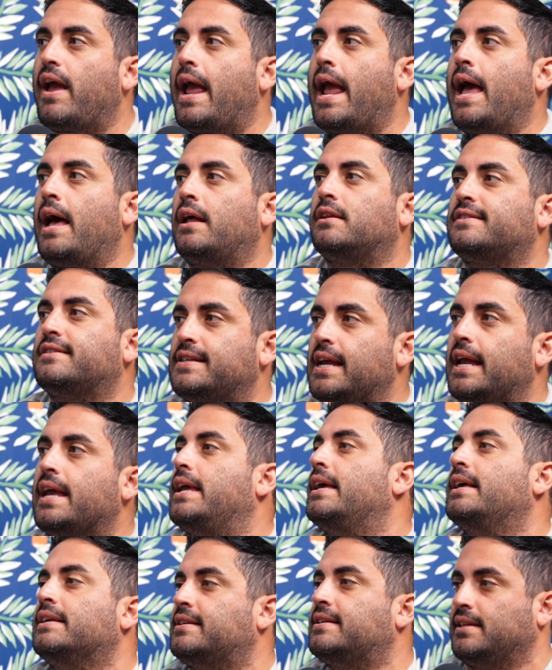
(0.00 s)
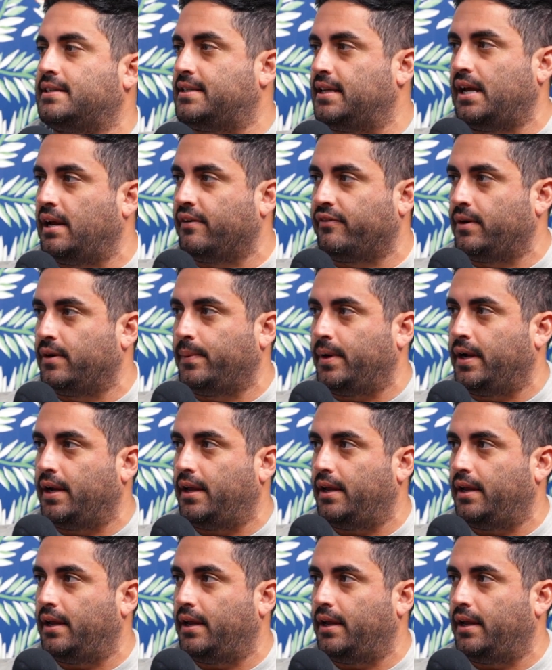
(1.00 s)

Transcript: and say, is it to everybody?